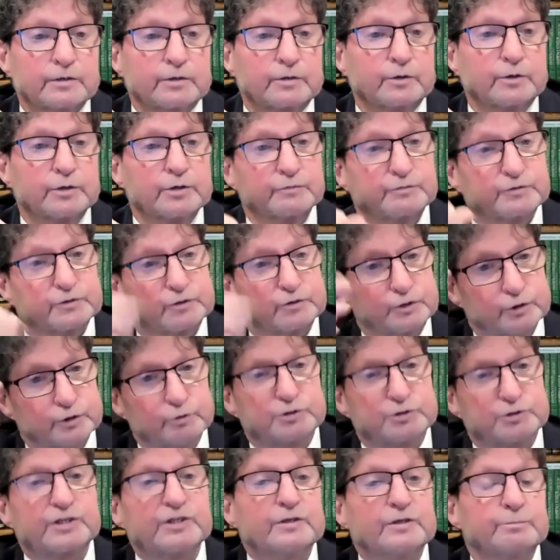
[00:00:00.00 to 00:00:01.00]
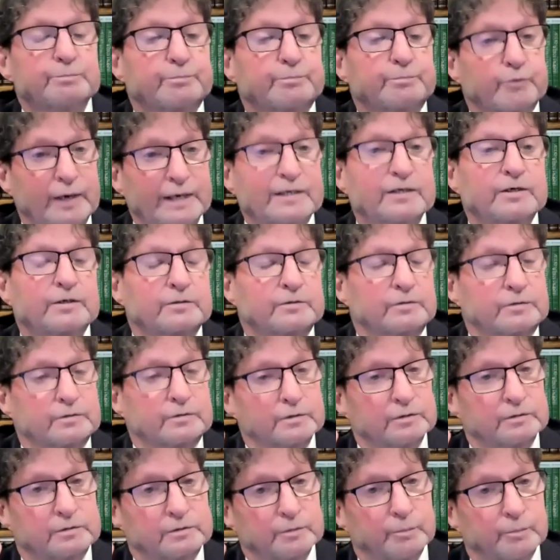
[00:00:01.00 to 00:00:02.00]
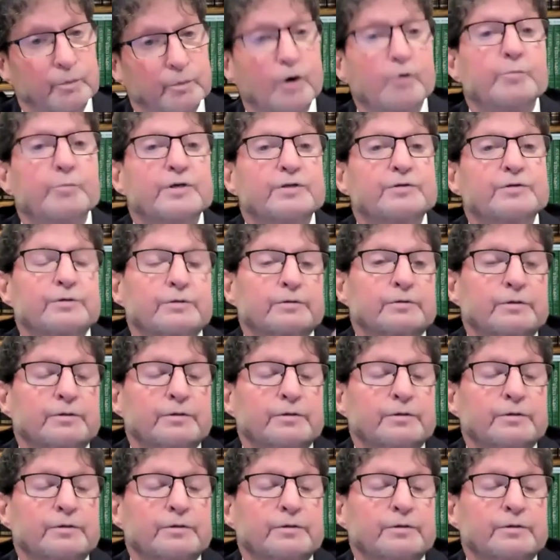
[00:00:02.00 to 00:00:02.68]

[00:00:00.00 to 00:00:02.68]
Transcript: could have used the break, the moment,